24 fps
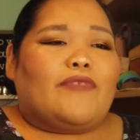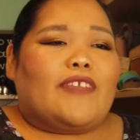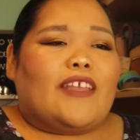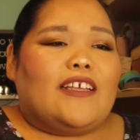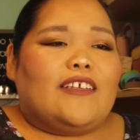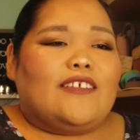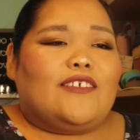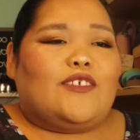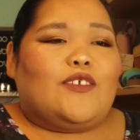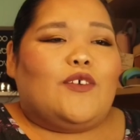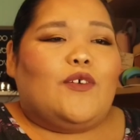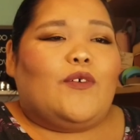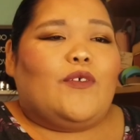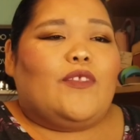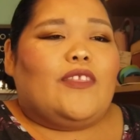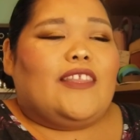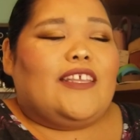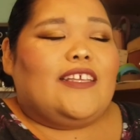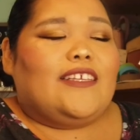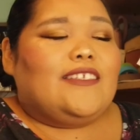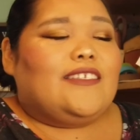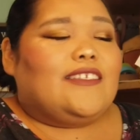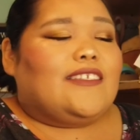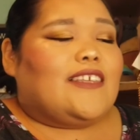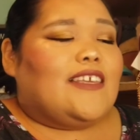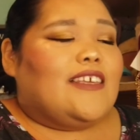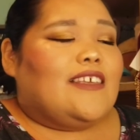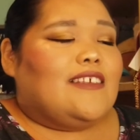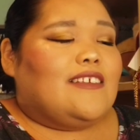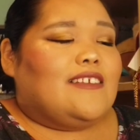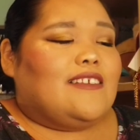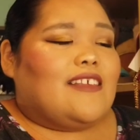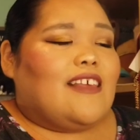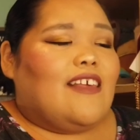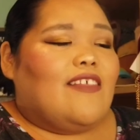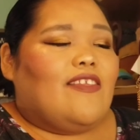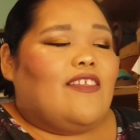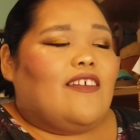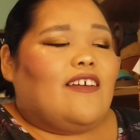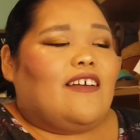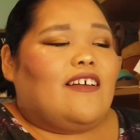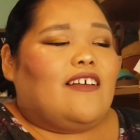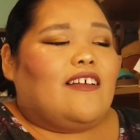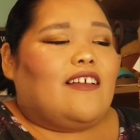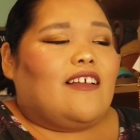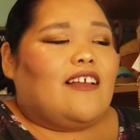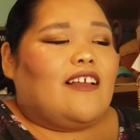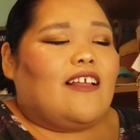So this is
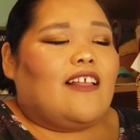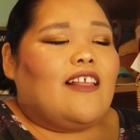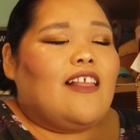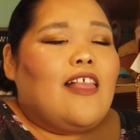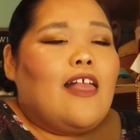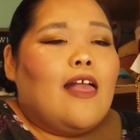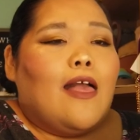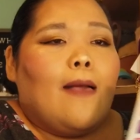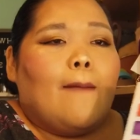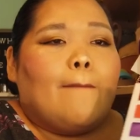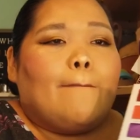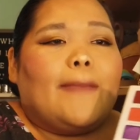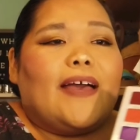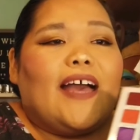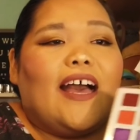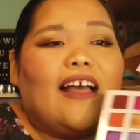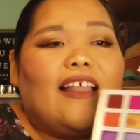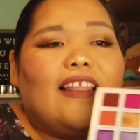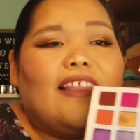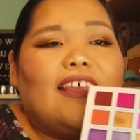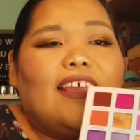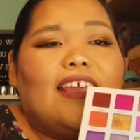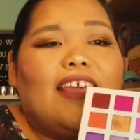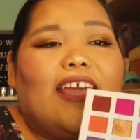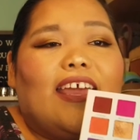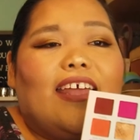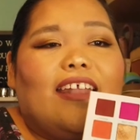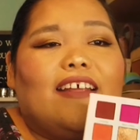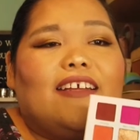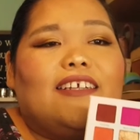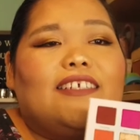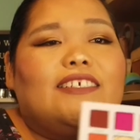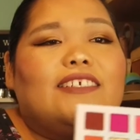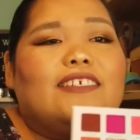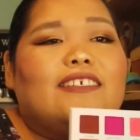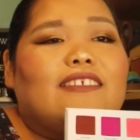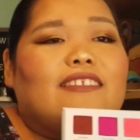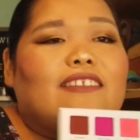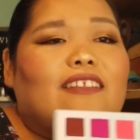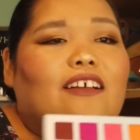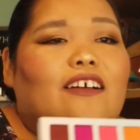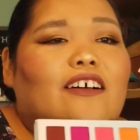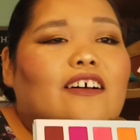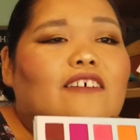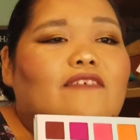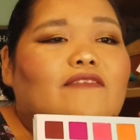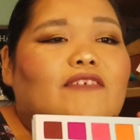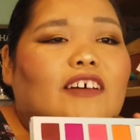the palette, and I just
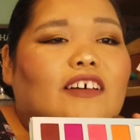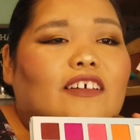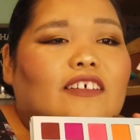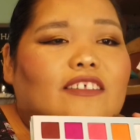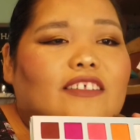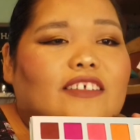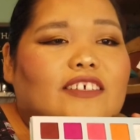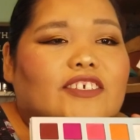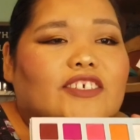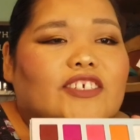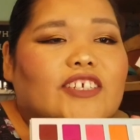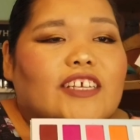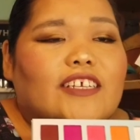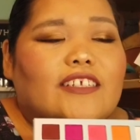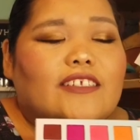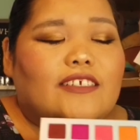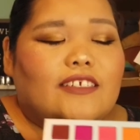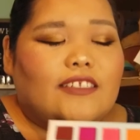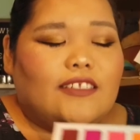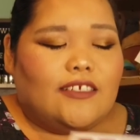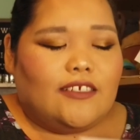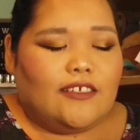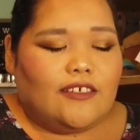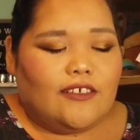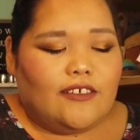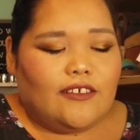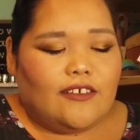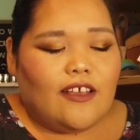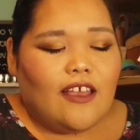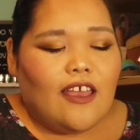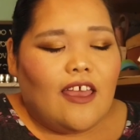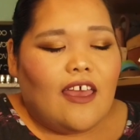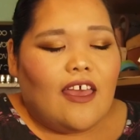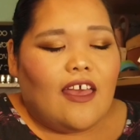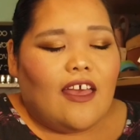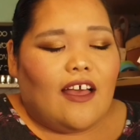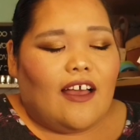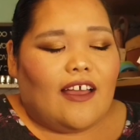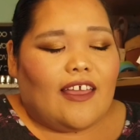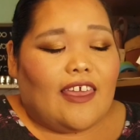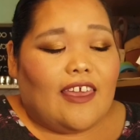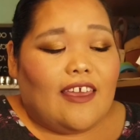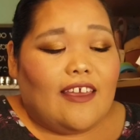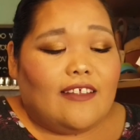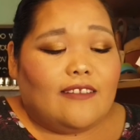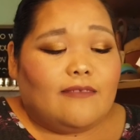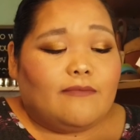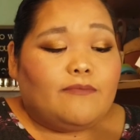love all the shades in here.
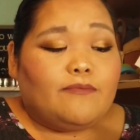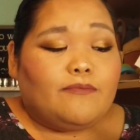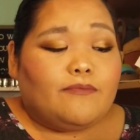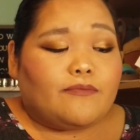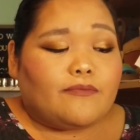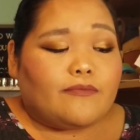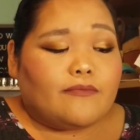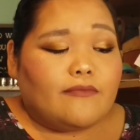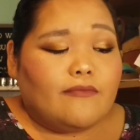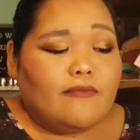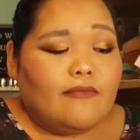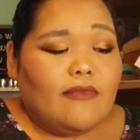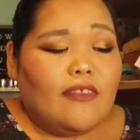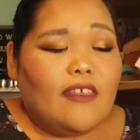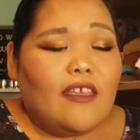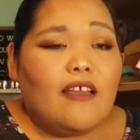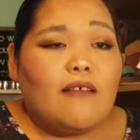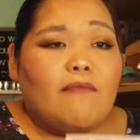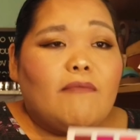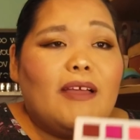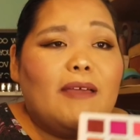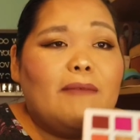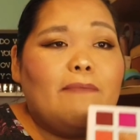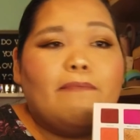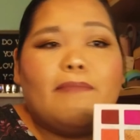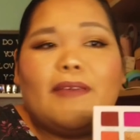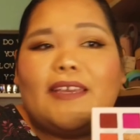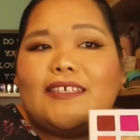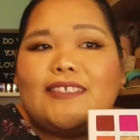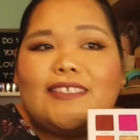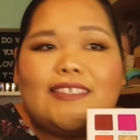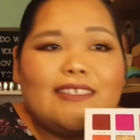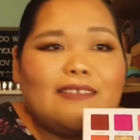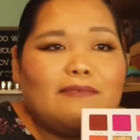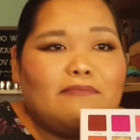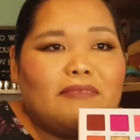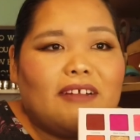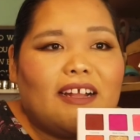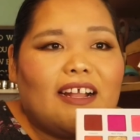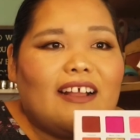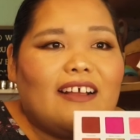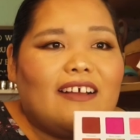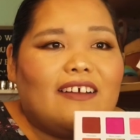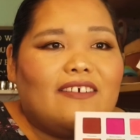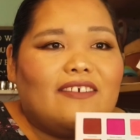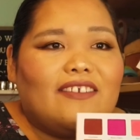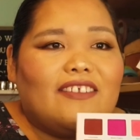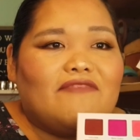Again, my basic
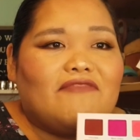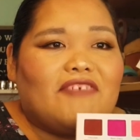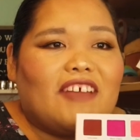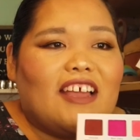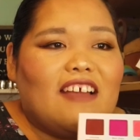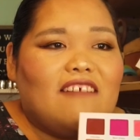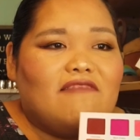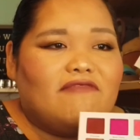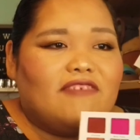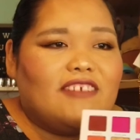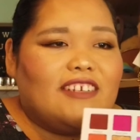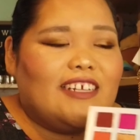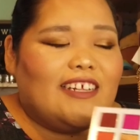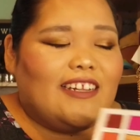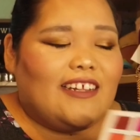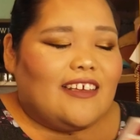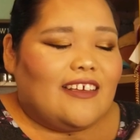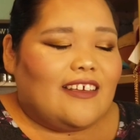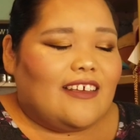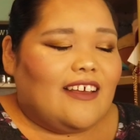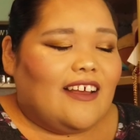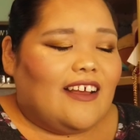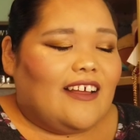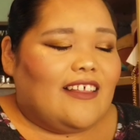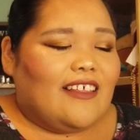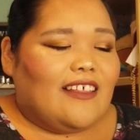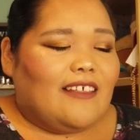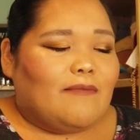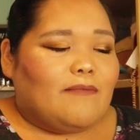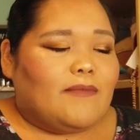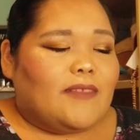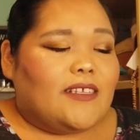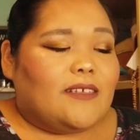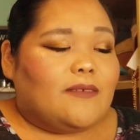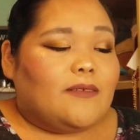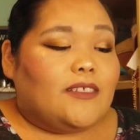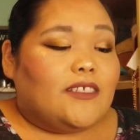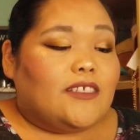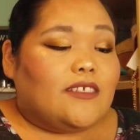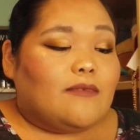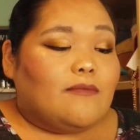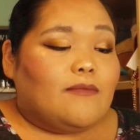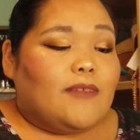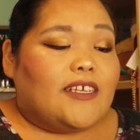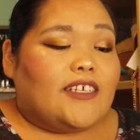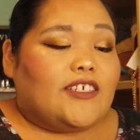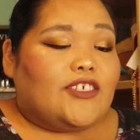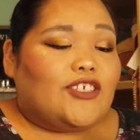brown if I ever need it, and some
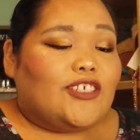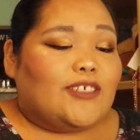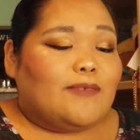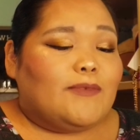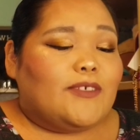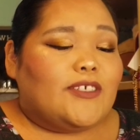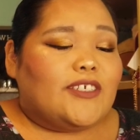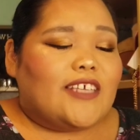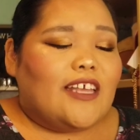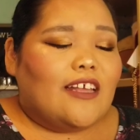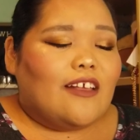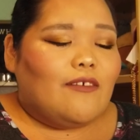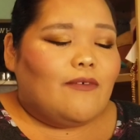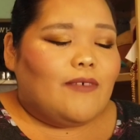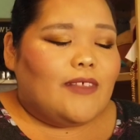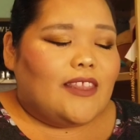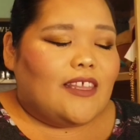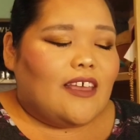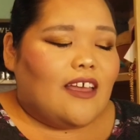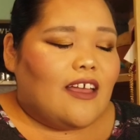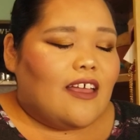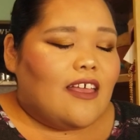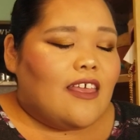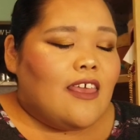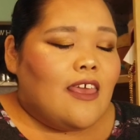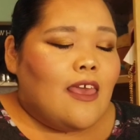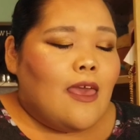nice shimmers that go with that.